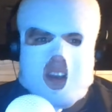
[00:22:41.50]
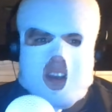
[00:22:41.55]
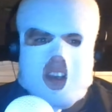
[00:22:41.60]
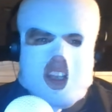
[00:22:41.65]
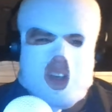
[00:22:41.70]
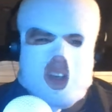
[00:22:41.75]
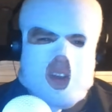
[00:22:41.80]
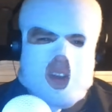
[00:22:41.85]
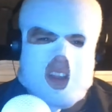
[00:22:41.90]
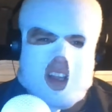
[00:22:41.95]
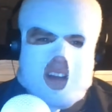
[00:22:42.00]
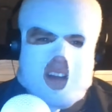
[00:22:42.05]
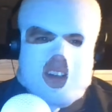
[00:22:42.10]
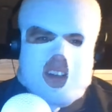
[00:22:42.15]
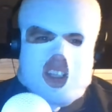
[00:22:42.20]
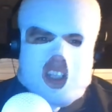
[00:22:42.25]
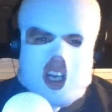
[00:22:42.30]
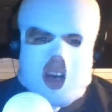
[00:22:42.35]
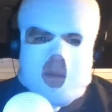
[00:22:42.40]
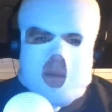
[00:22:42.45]
You would love a
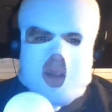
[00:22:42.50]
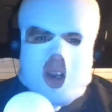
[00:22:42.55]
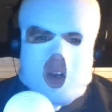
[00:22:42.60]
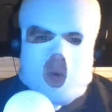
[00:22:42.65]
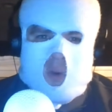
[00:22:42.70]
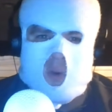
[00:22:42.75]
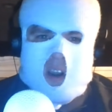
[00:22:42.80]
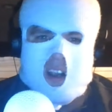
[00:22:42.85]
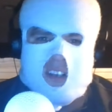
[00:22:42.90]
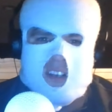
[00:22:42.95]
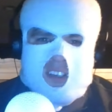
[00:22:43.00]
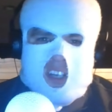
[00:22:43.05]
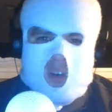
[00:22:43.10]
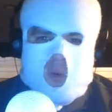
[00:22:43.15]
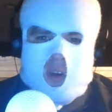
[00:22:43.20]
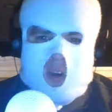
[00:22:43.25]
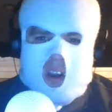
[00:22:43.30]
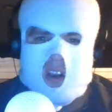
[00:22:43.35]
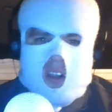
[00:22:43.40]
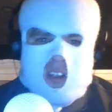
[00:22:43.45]
job that requires you to
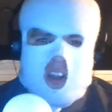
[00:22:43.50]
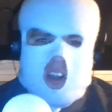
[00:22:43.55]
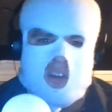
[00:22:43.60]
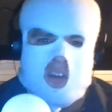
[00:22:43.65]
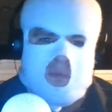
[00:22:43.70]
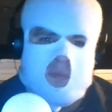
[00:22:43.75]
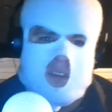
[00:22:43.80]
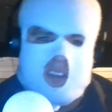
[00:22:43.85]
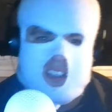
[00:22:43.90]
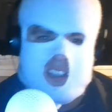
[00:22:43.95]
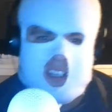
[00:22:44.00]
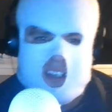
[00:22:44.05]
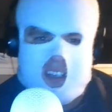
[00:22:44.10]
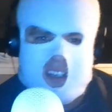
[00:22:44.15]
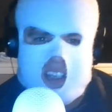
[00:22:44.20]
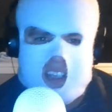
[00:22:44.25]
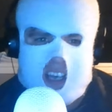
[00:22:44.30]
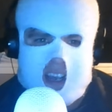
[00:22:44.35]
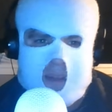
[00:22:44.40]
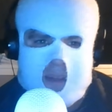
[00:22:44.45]
work alone most of the
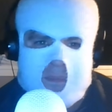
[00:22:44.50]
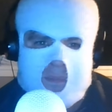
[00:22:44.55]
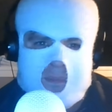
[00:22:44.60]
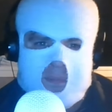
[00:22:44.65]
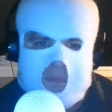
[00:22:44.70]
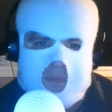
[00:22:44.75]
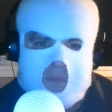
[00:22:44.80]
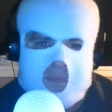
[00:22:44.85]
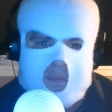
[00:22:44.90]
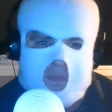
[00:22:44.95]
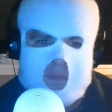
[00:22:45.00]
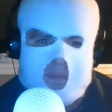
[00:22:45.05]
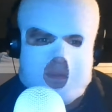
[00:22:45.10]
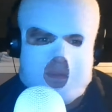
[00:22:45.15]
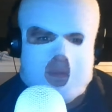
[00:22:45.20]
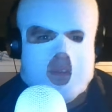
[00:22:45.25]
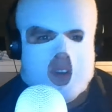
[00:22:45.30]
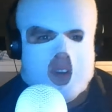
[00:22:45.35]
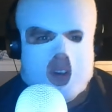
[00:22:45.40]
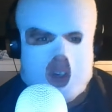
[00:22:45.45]
time.
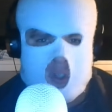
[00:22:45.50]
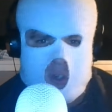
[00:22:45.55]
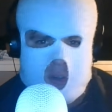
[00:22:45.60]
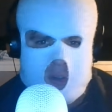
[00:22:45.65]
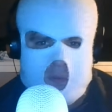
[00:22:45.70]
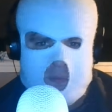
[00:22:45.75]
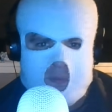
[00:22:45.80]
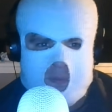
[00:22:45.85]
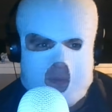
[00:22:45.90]
Neutral.